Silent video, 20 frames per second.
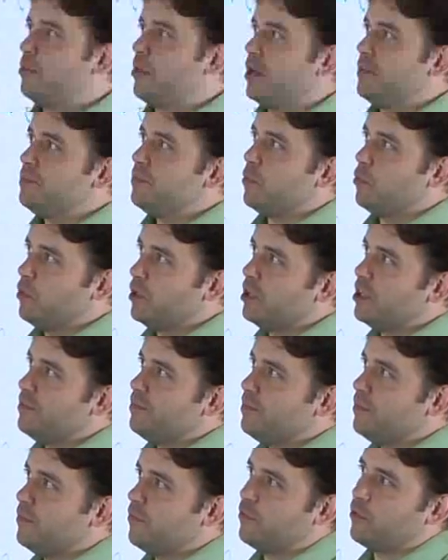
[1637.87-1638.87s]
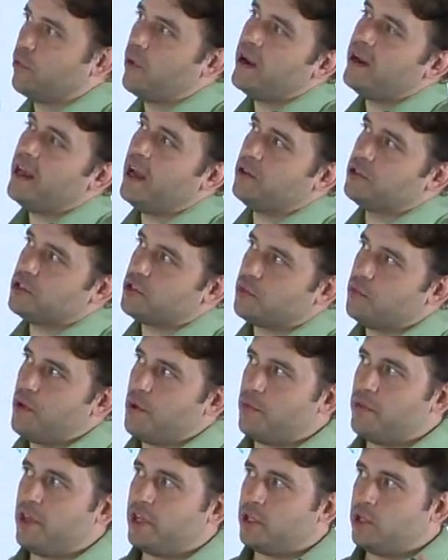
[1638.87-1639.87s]
but really, for right now, just
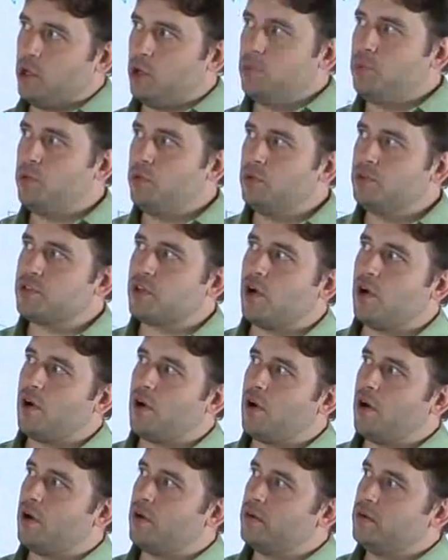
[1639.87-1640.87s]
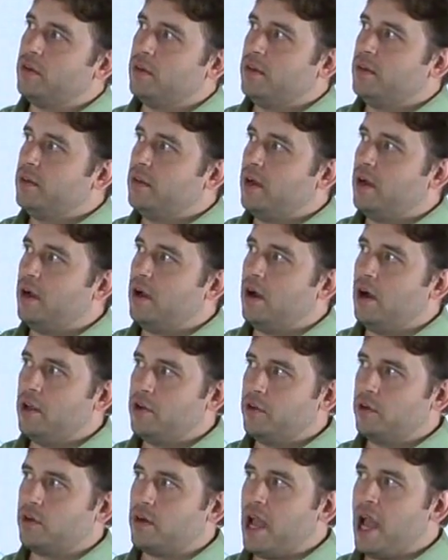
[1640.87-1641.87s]
remember that code pools are
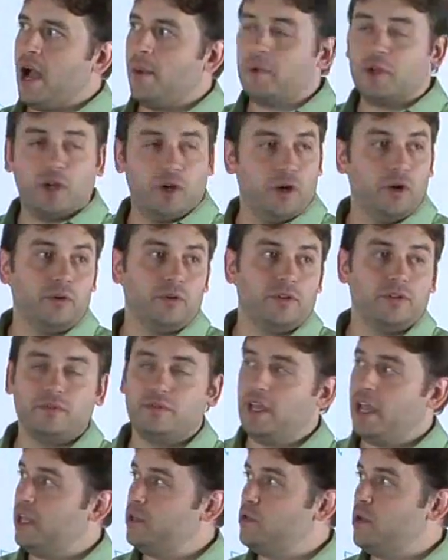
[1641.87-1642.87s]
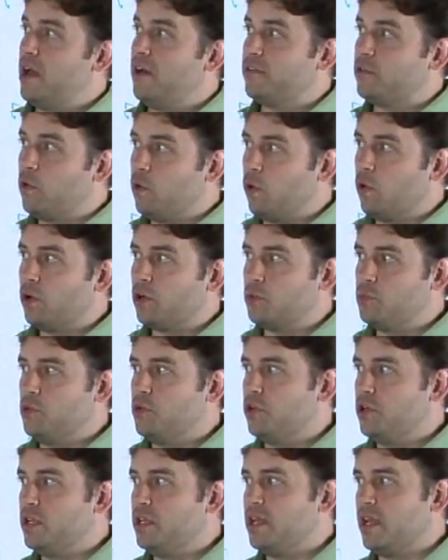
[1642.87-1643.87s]
under app code, and you have core,
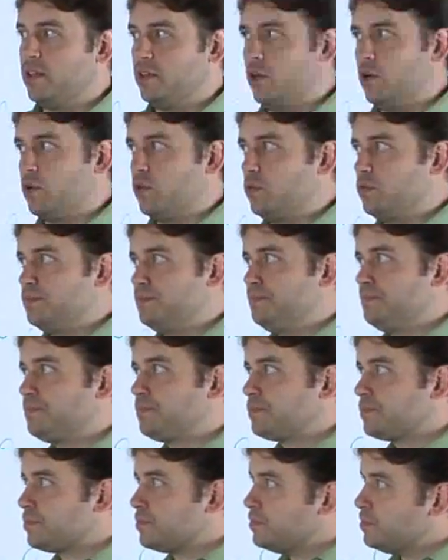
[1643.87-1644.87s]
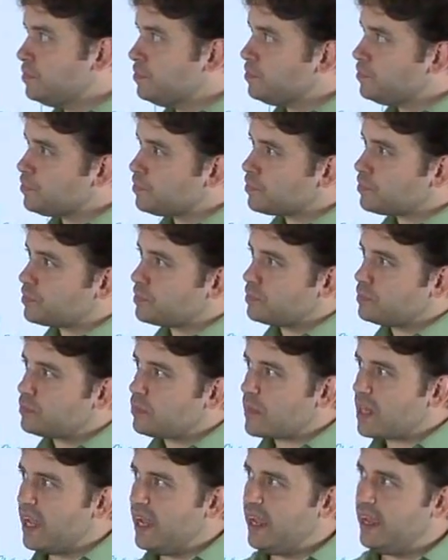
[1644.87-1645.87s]
community, and local.
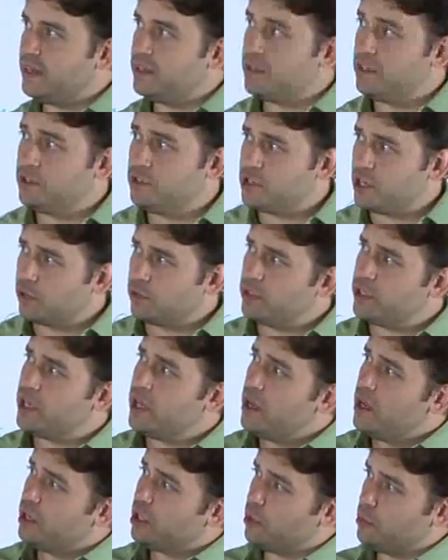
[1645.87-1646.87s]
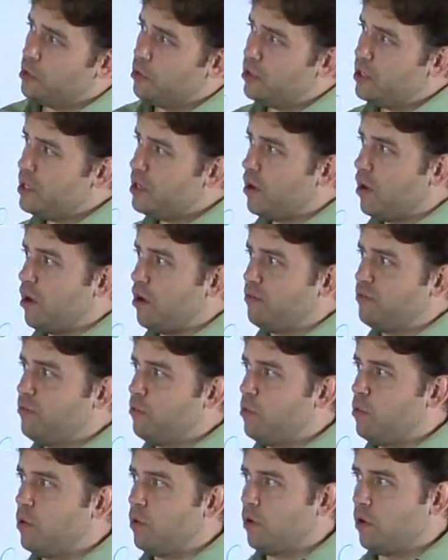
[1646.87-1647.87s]
And generally, community are
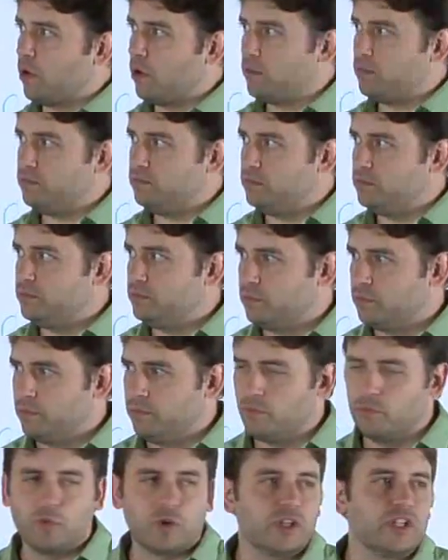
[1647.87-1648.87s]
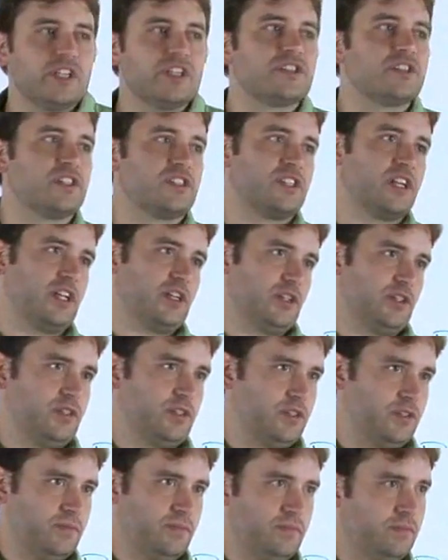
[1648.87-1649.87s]
for released
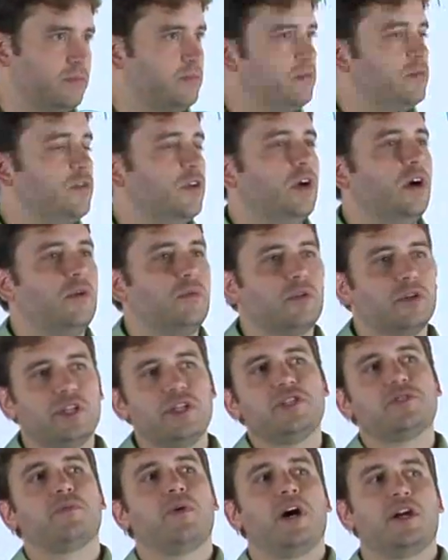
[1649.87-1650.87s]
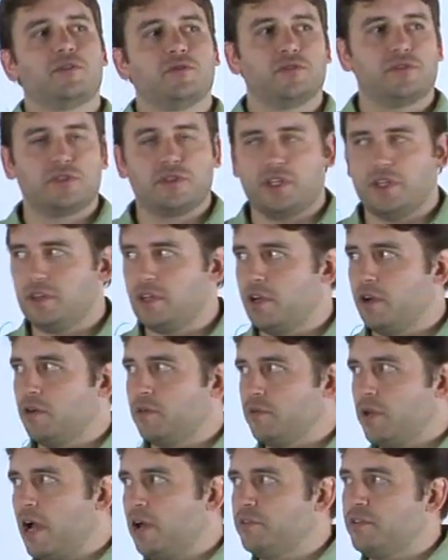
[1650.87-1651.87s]
extensions, release modules that
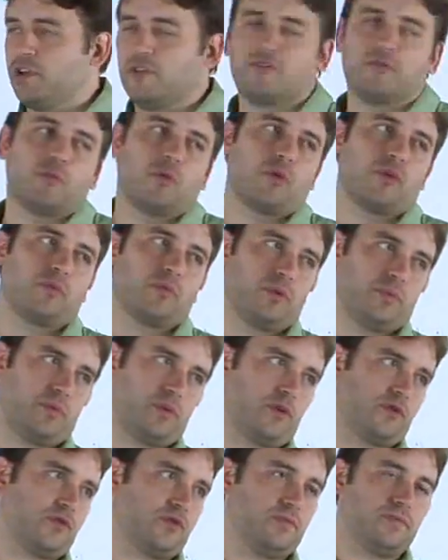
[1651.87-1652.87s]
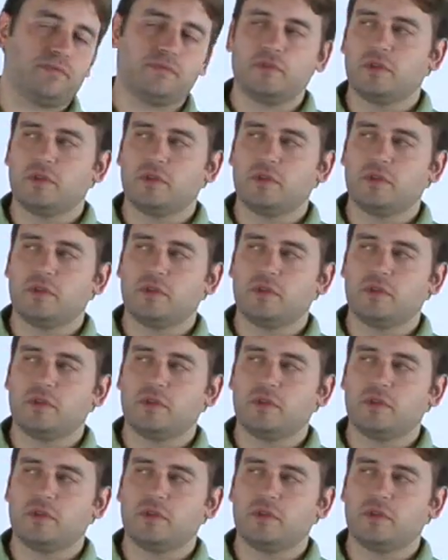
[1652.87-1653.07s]
are out there for more than one person.